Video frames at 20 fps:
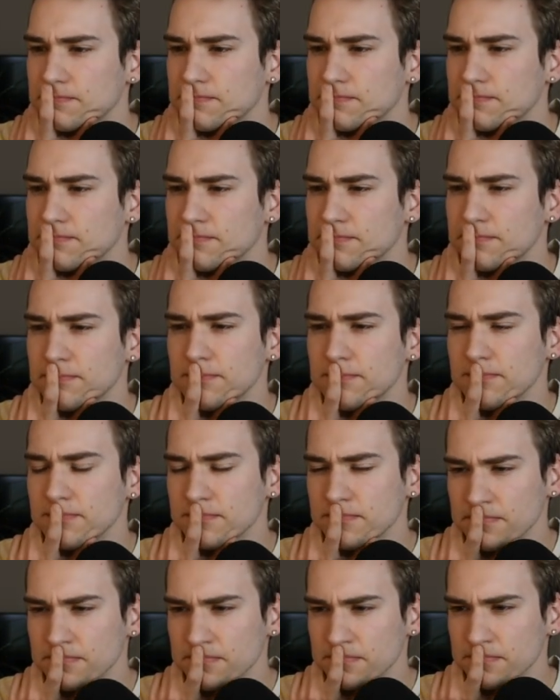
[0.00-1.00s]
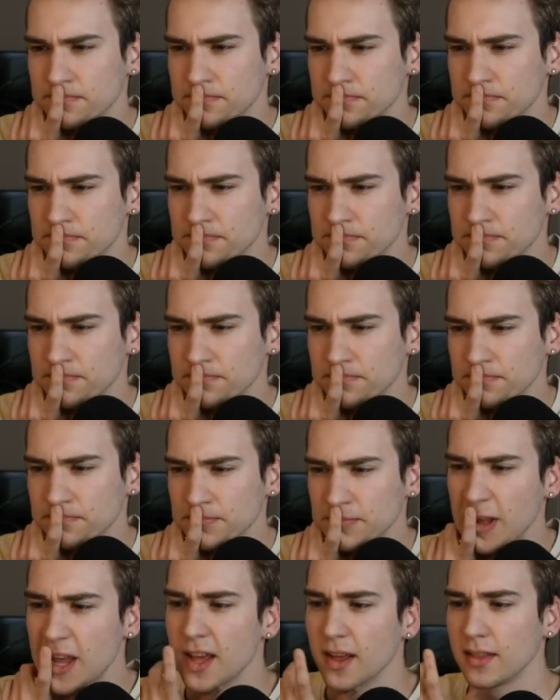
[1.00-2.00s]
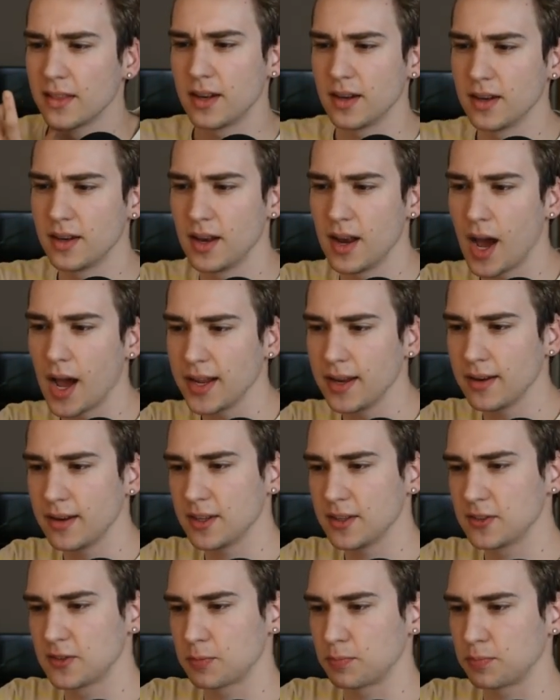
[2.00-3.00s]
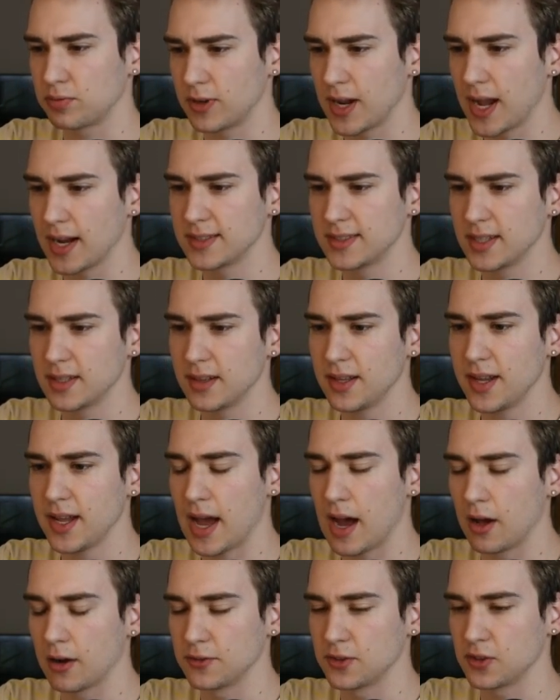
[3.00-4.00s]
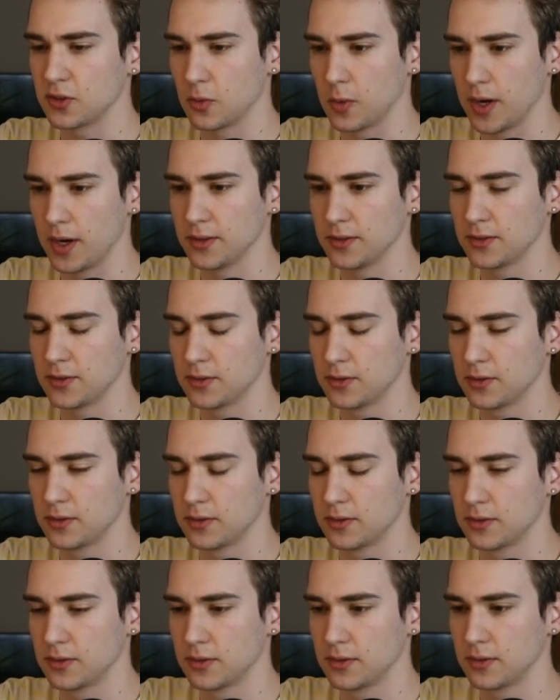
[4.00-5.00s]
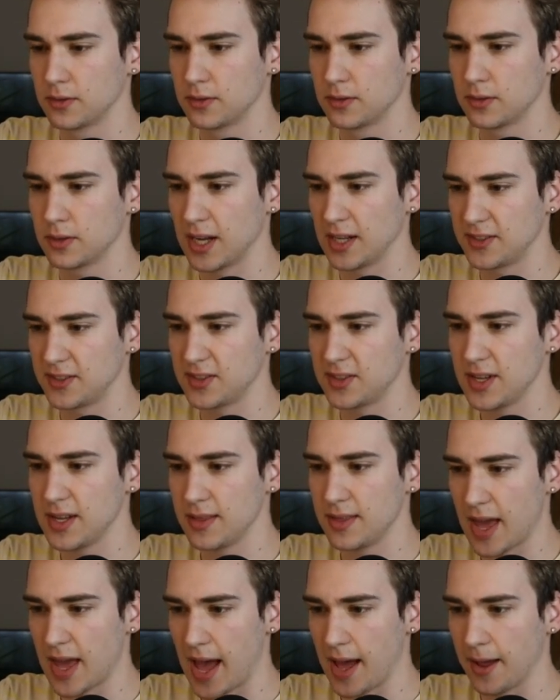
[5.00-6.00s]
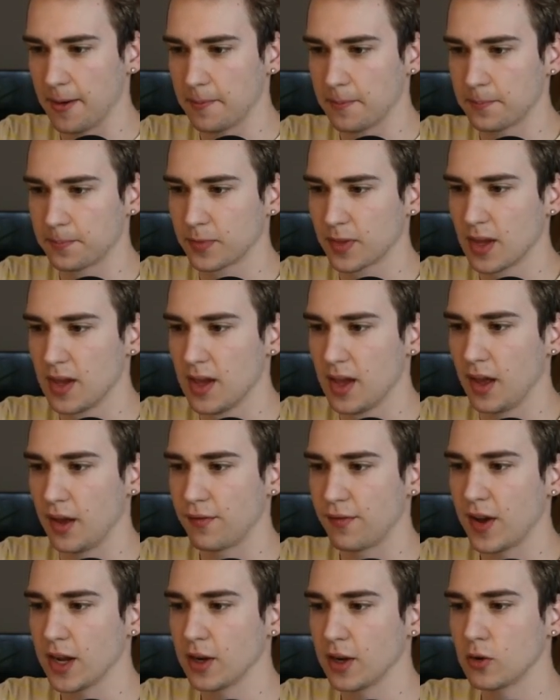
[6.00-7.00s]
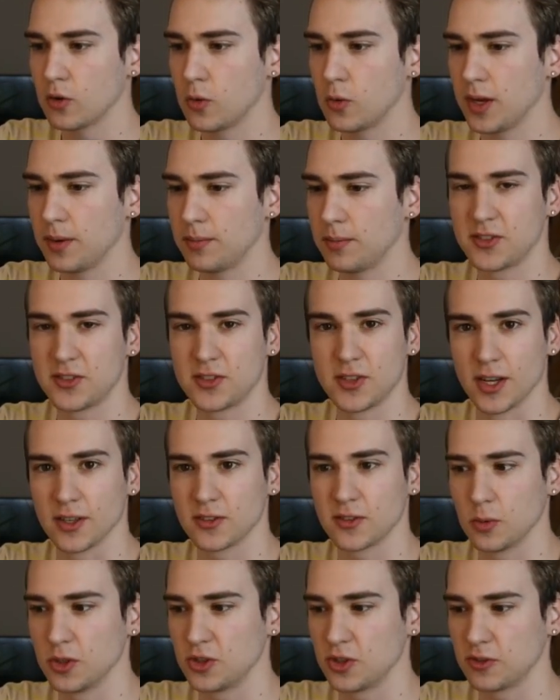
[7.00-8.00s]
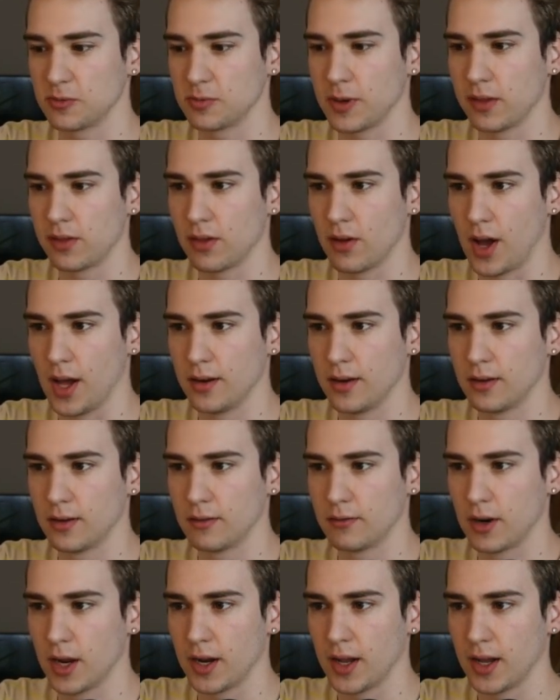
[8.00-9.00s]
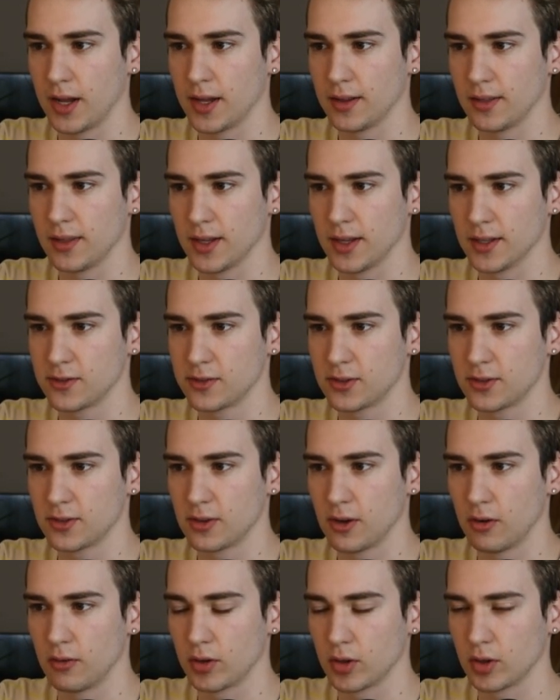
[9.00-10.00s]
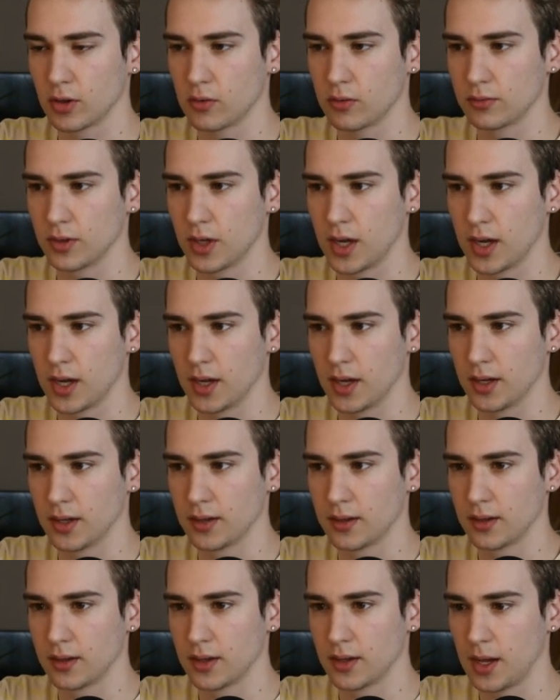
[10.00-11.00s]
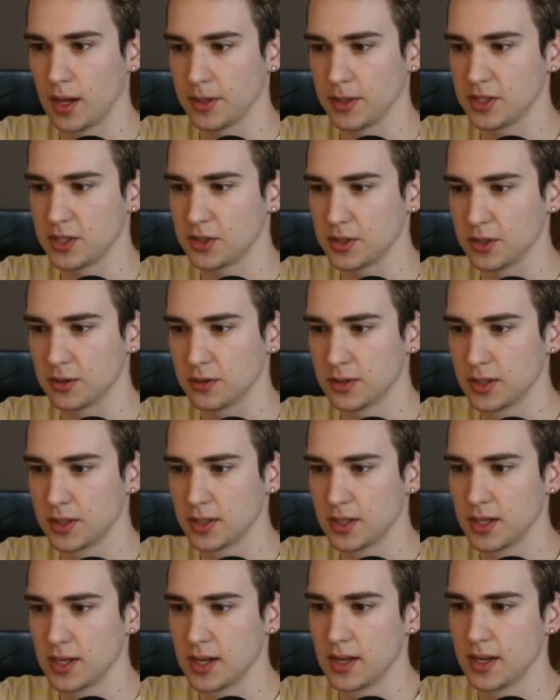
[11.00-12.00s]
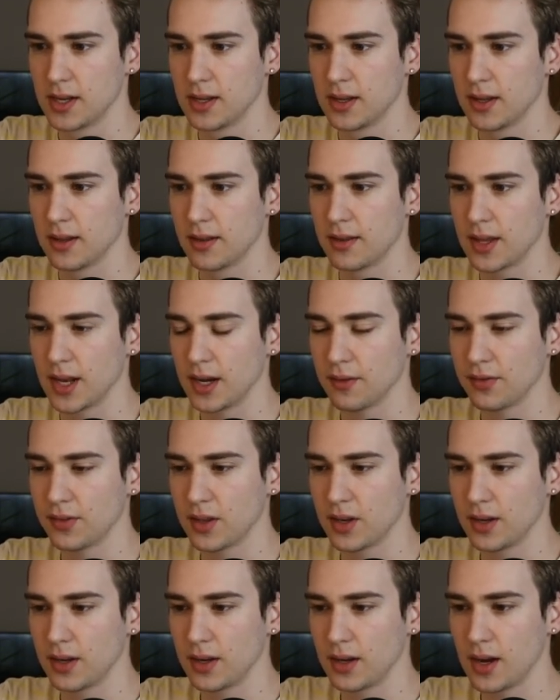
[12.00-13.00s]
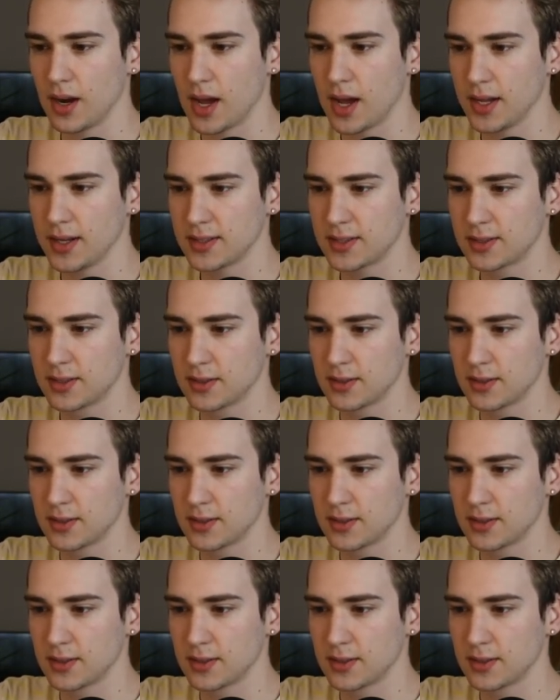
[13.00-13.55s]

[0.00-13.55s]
the knight is practically out of squares. I see that. If I go queen b6, which is my thought, right? I hit this over in the on b2. Then if the knight